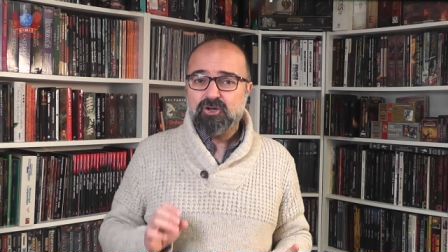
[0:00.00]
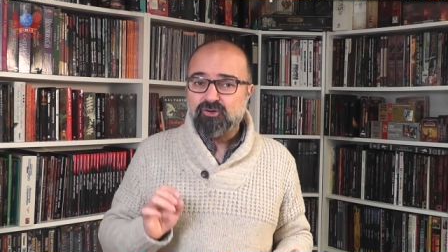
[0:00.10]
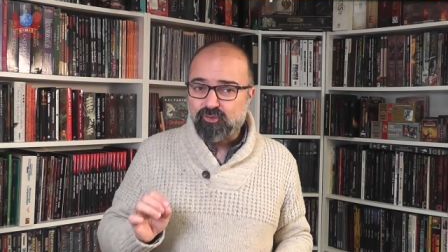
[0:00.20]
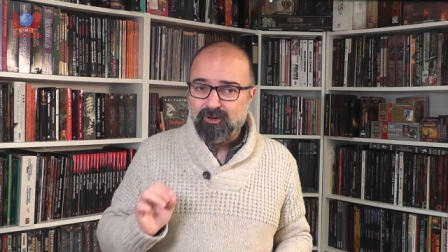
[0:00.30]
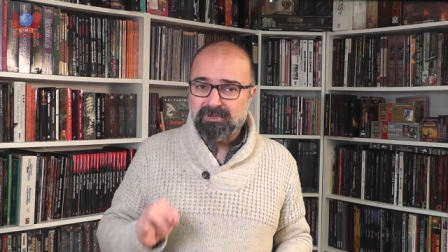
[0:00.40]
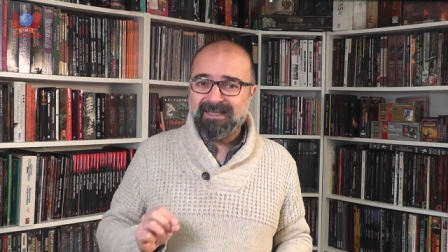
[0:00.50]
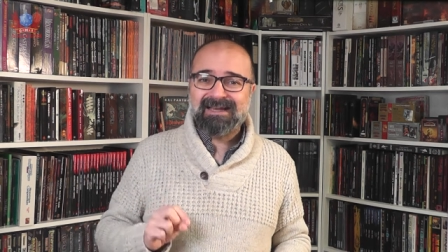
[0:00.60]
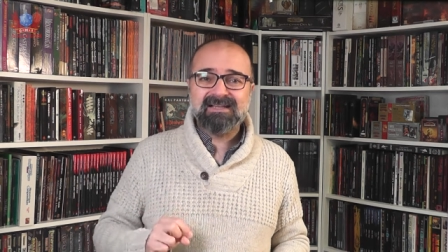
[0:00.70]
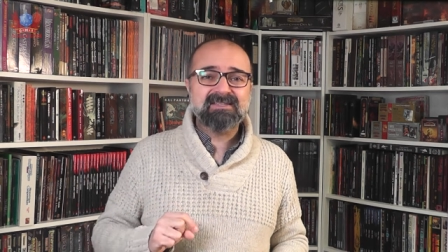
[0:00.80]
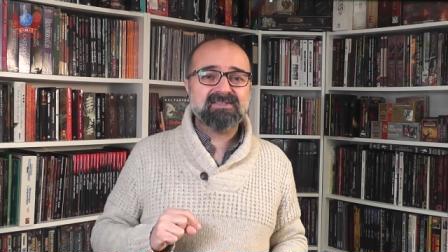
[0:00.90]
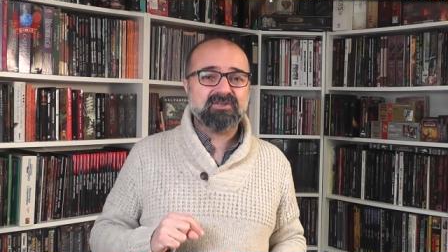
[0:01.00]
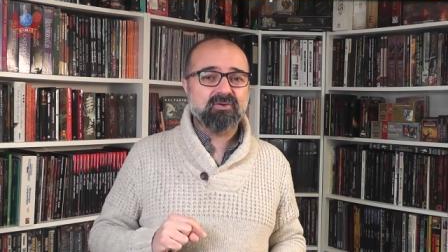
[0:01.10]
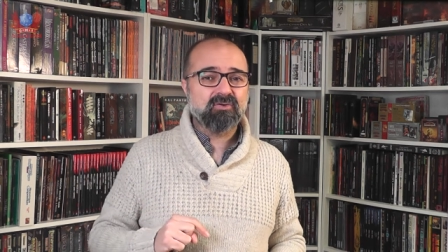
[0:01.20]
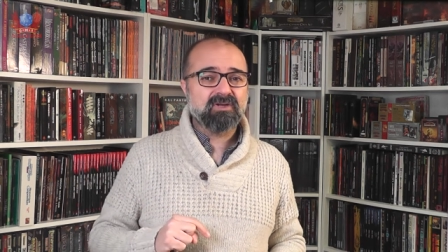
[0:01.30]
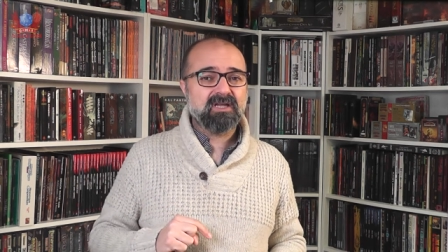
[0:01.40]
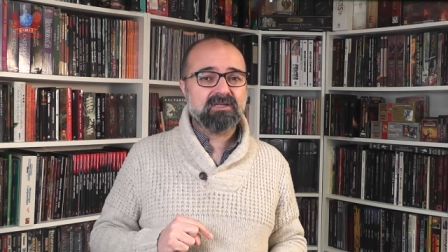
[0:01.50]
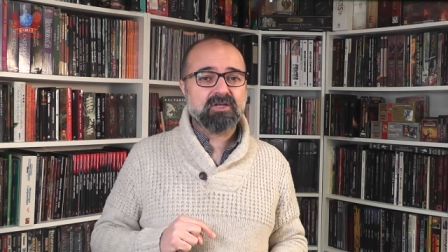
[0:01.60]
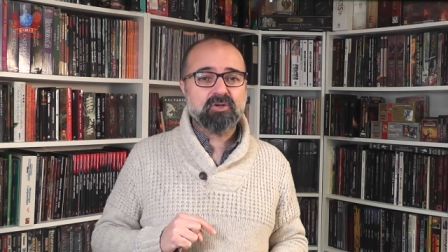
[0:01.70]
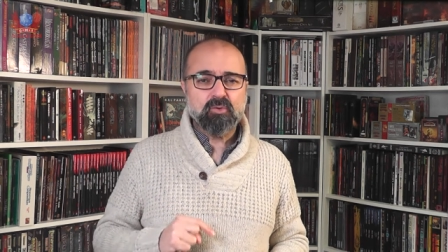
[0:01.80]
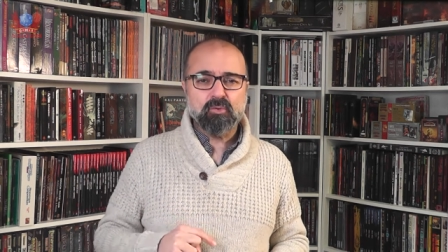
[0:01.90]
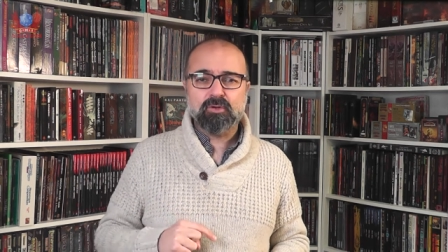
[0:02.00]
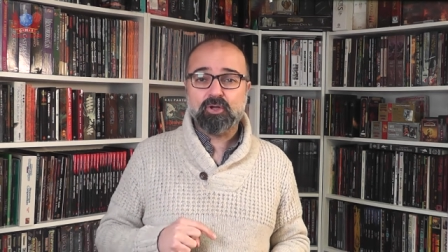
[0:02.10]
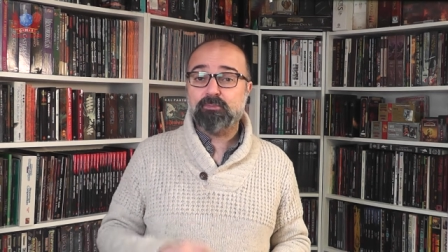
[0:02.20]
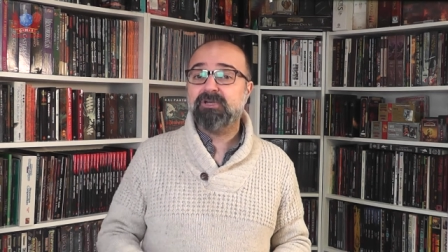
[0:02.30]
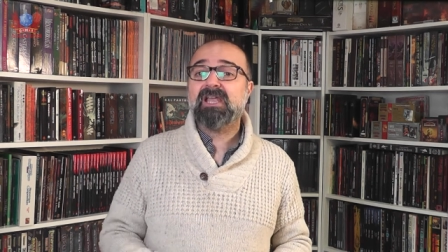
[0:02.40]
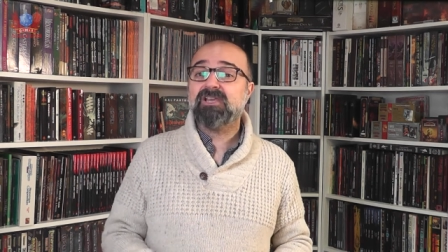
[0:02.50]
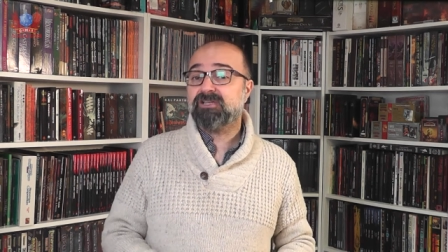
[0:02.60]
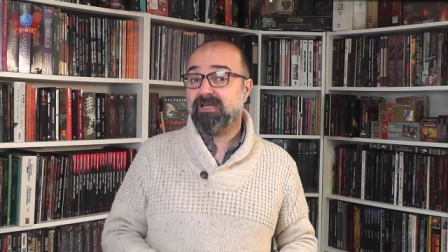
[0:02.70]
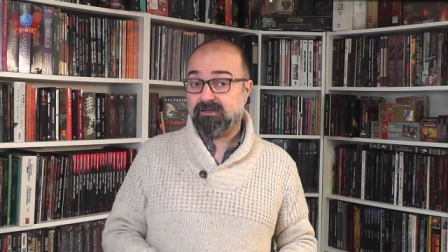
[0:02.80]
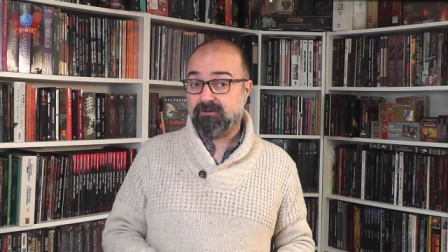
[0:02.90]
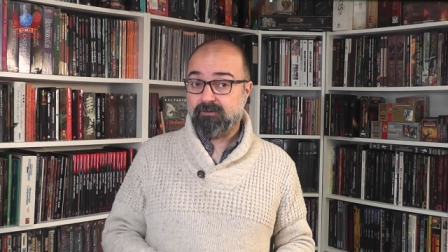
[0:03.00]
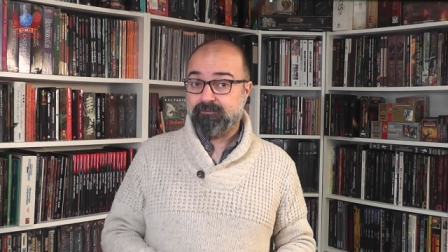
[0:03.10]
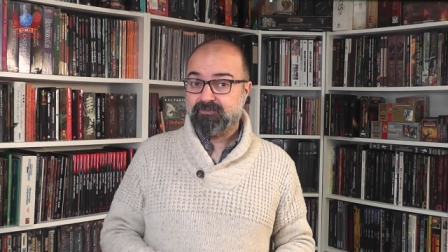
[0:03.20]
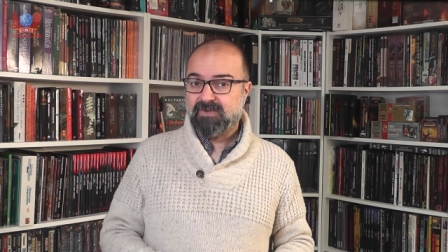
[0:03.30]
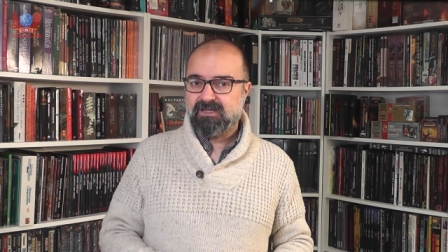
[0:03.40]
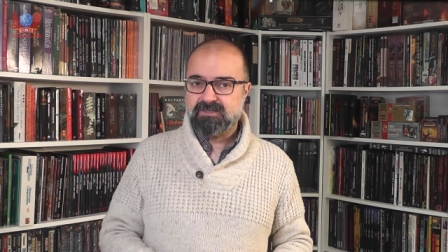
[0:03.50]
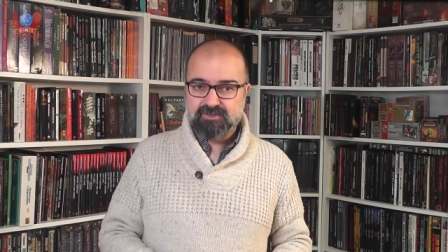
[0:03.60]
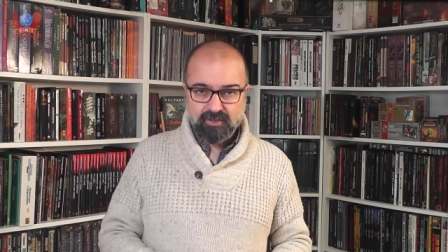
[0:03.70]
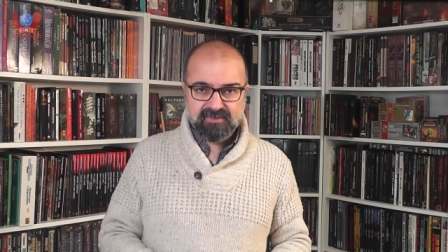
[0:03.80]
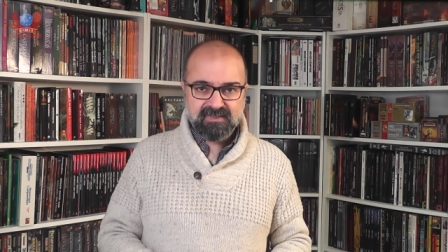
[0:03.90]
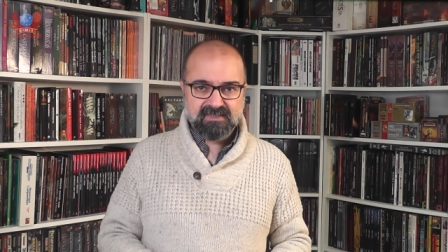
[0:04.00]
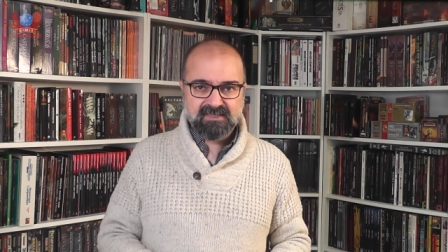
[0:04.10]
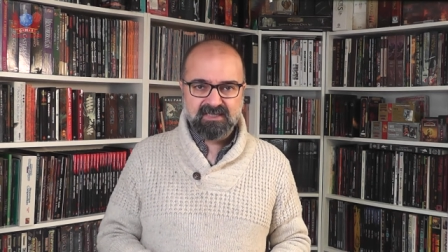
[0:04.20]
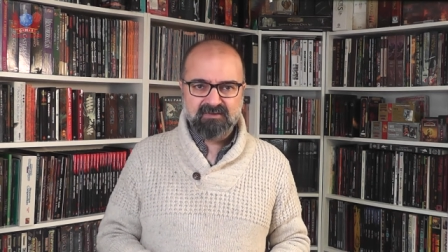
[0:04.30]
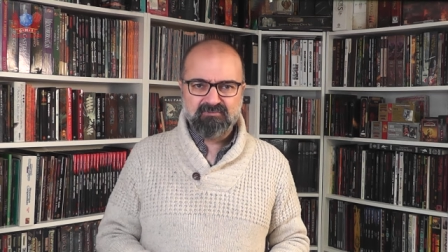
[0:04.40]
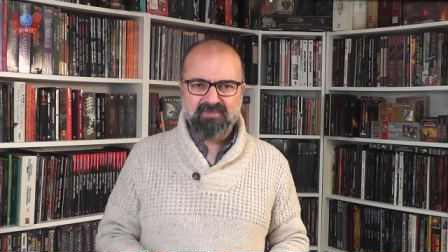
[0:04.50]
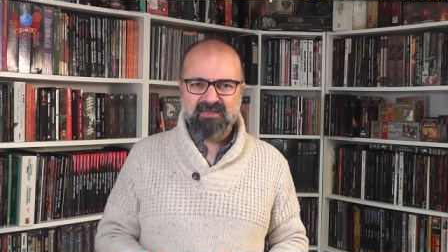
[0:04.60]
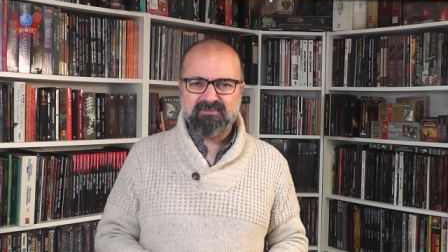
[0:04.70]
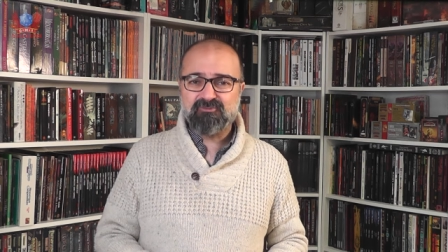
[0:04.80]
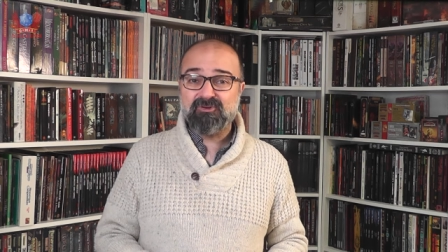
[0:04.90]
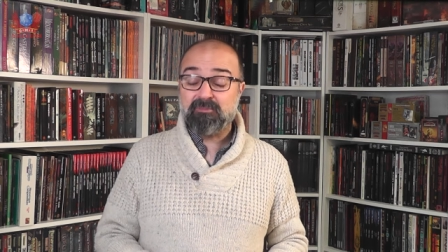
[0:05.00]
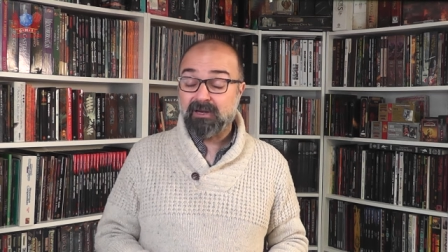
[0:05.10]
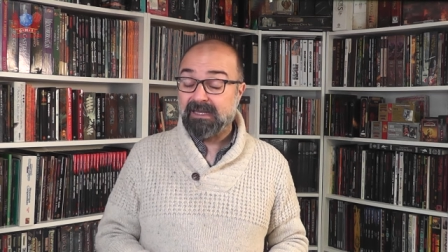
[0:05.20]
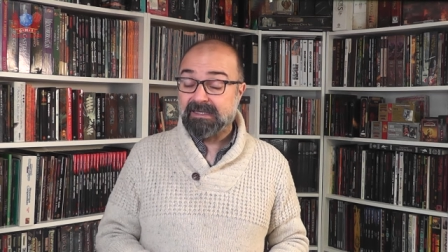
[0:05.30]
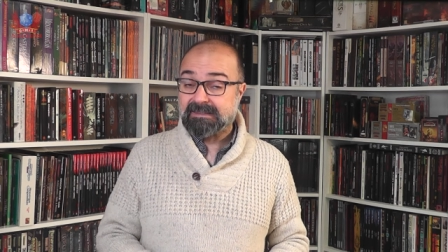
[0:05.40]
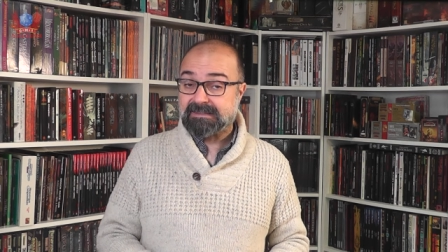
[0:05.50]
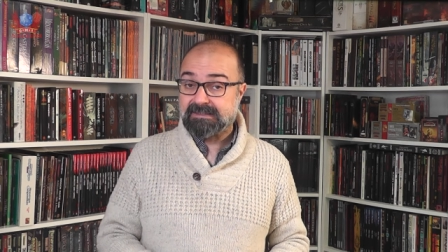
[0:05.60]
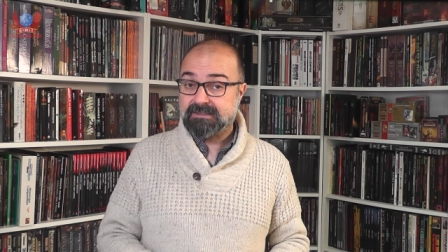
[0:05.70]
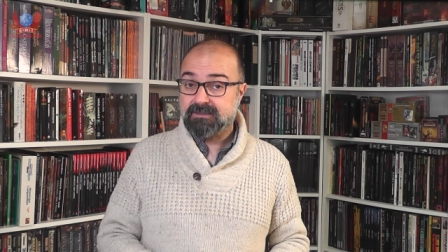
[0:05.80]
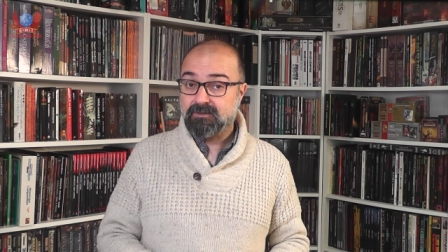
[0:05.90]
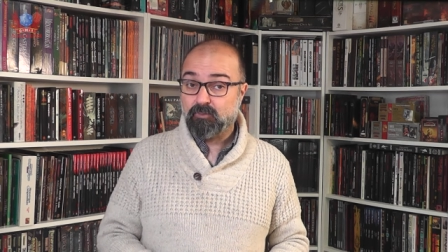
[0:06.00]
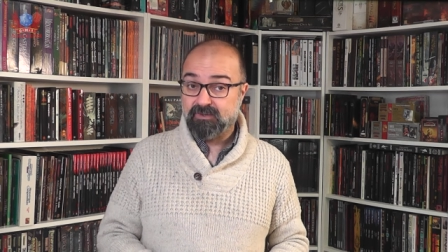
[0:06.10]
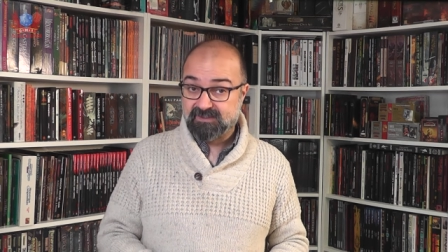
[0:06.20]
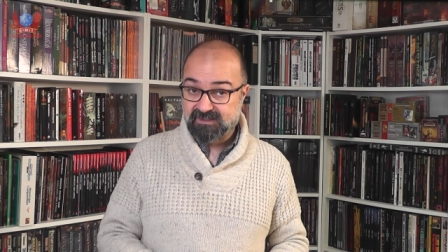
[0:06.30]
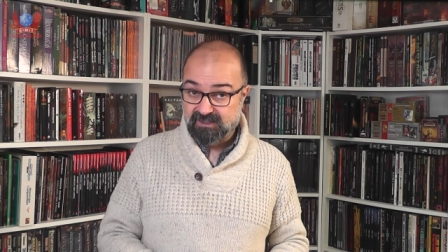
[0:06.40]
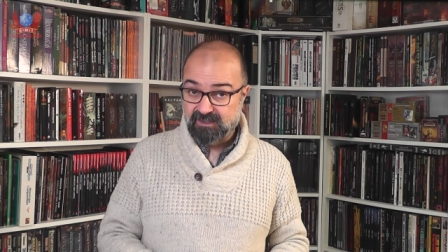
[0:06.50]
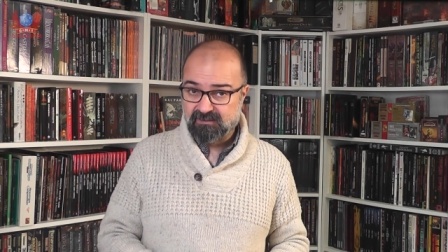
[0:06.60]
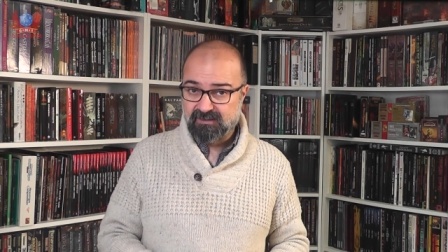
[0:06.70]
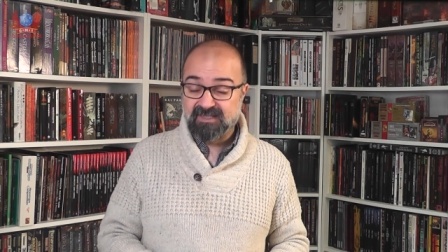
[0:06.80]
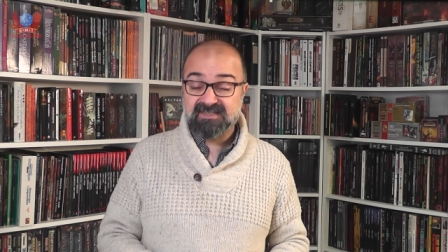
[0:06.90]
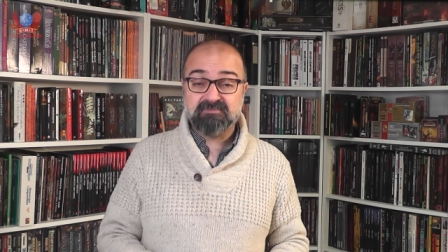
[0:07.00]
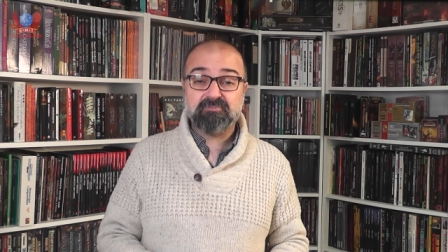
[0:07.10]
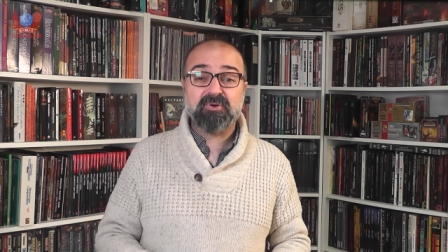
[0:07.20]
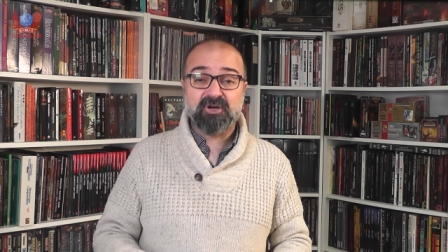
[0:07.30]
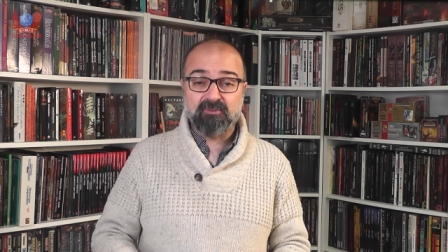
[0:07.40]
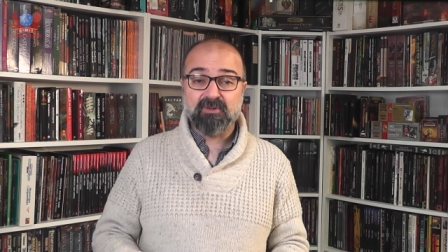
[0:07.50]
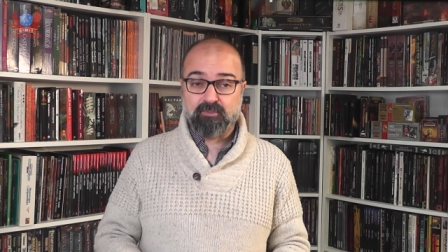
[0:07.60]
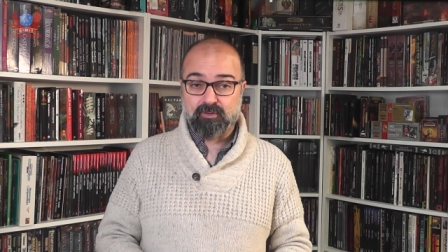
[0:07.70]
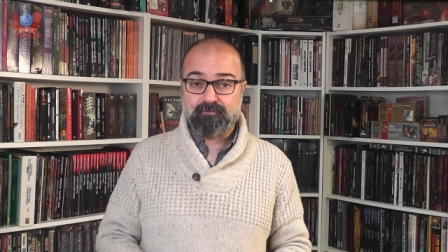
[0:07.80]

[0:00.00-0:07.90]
Gripplis also get the cool communication angle, and Toxic Skin may be replaced with a skin that is permeable,